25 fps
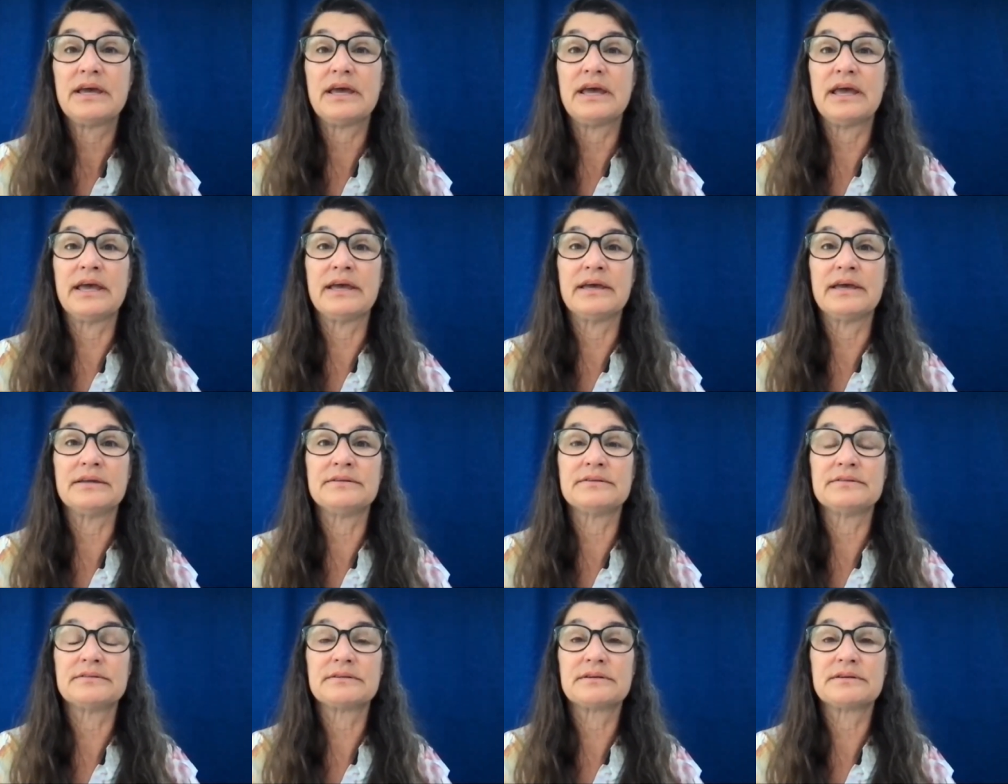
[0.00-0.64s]

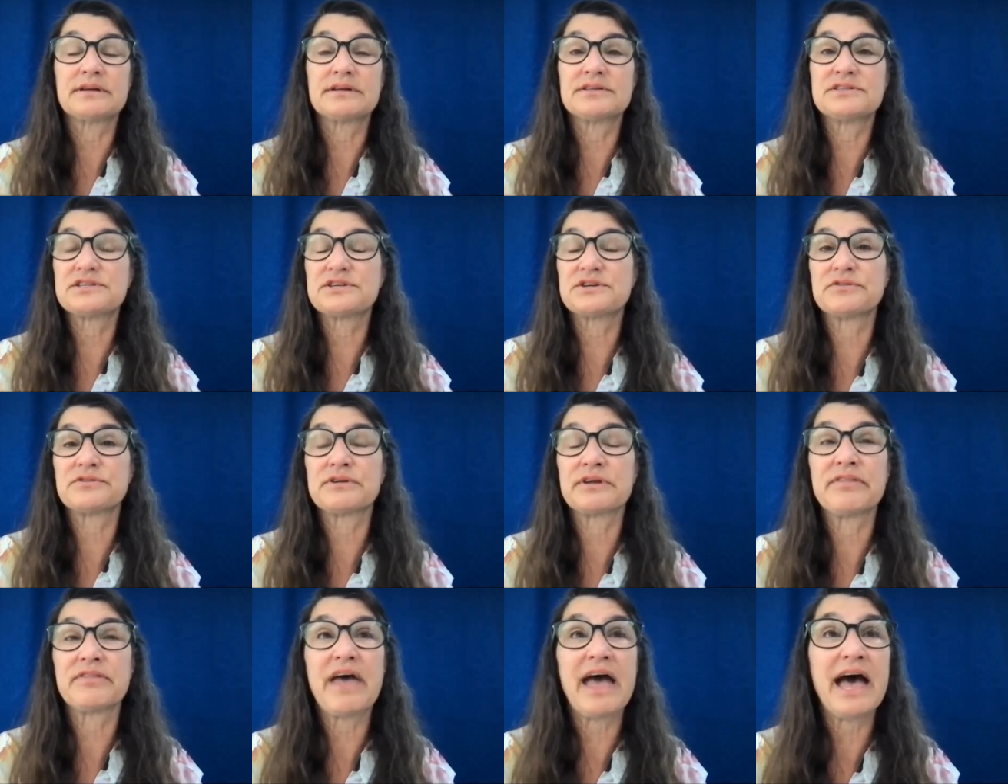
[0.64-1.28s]
And
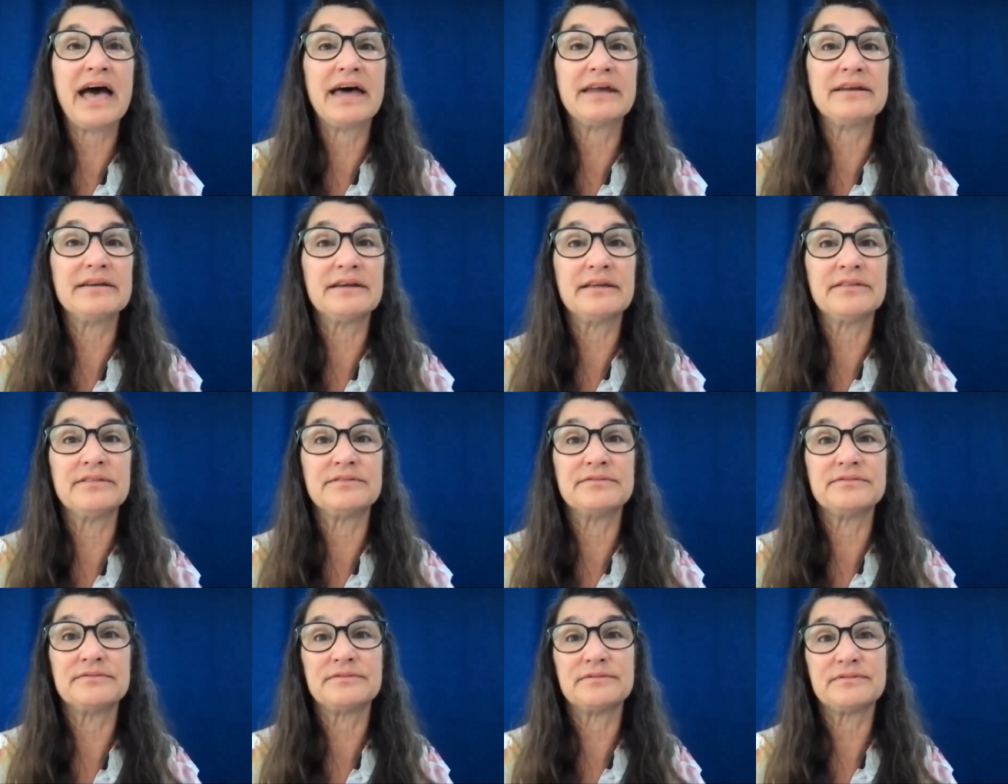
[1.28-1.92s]
considering that
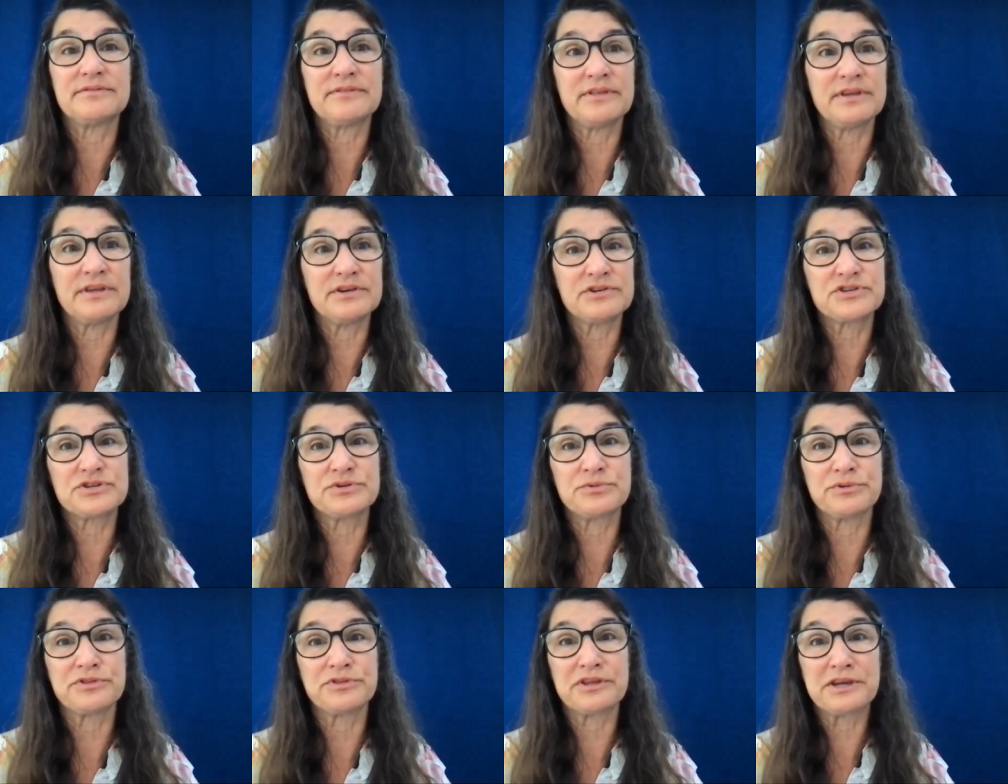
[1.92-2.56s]
and the
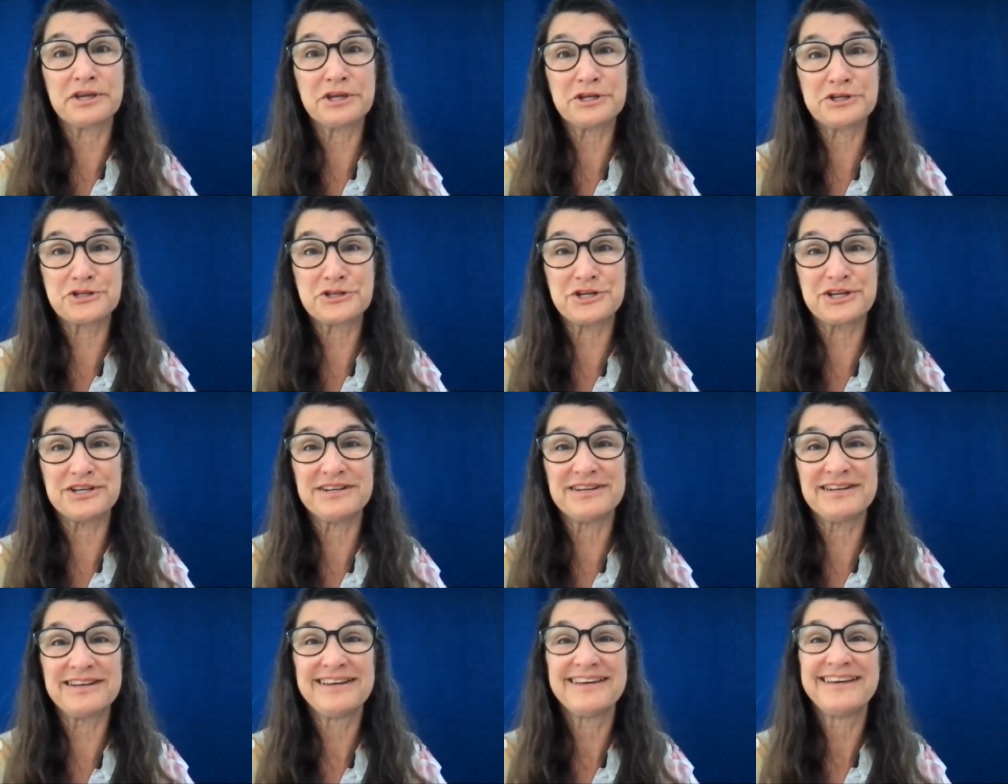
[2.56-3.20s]
issue with the
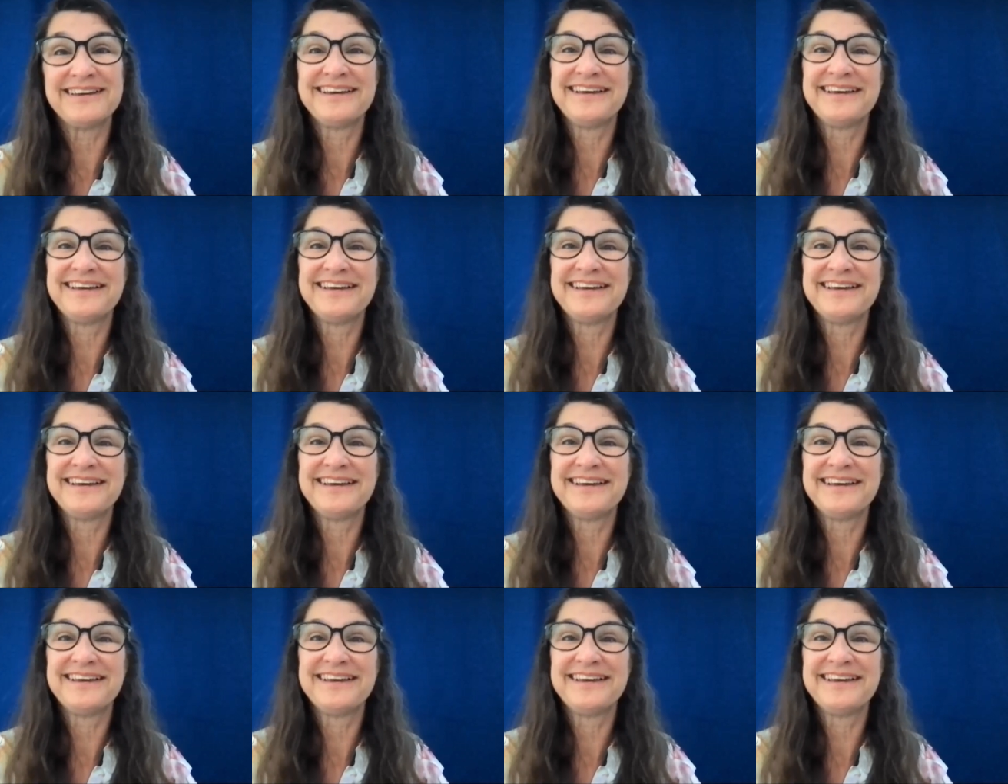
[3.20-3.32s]
kitchen,